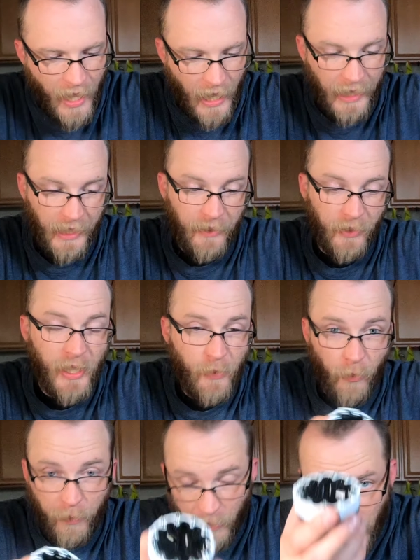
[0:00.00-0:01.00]
And then
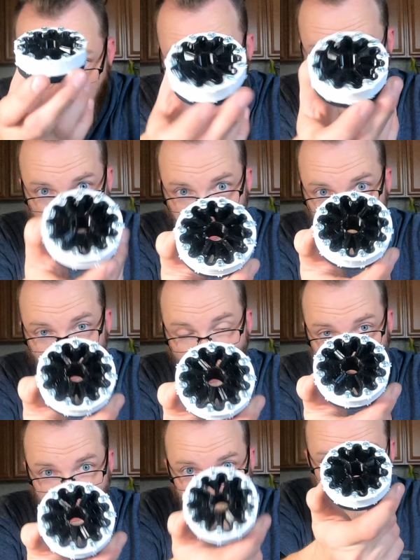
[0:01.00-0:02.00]
I have to print more
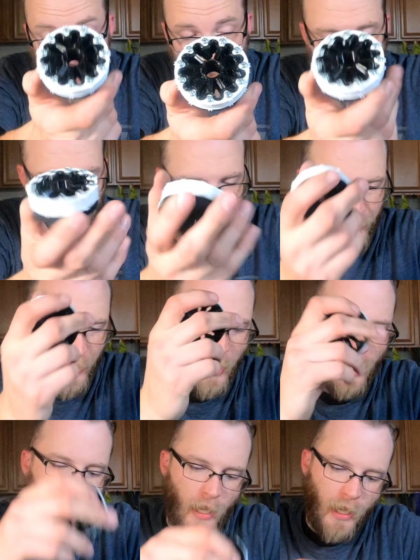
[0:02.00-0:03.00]
of these wheels.
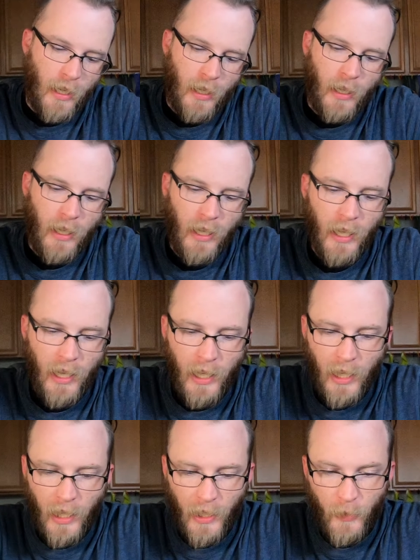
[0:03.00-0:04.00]

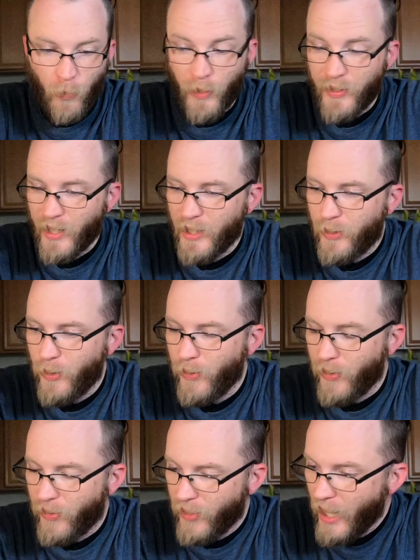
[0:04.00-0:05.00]
And once I do
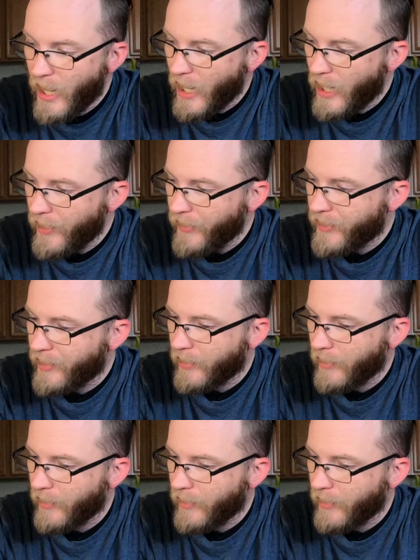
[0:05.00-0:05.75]
that,